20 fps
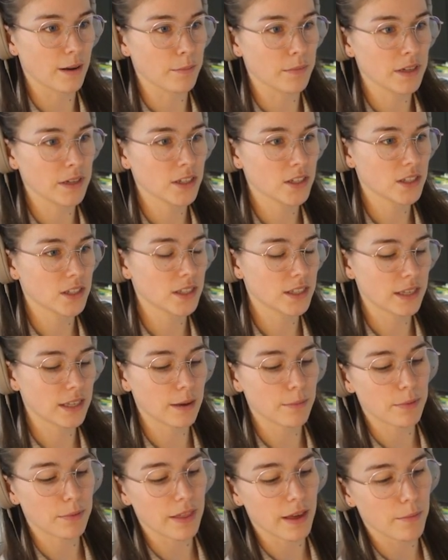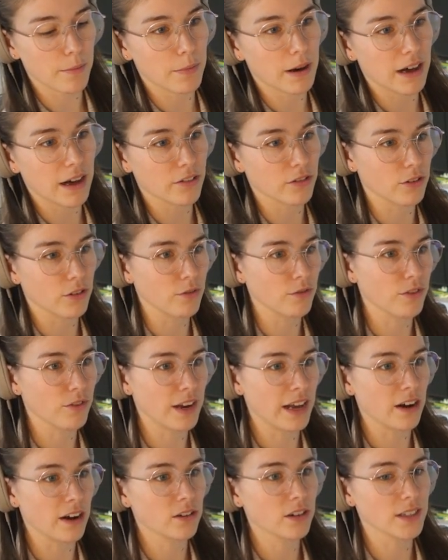I'm gonna skip their bathroom for
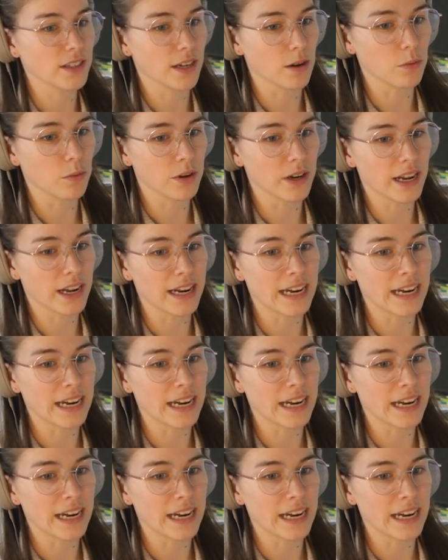now because I want a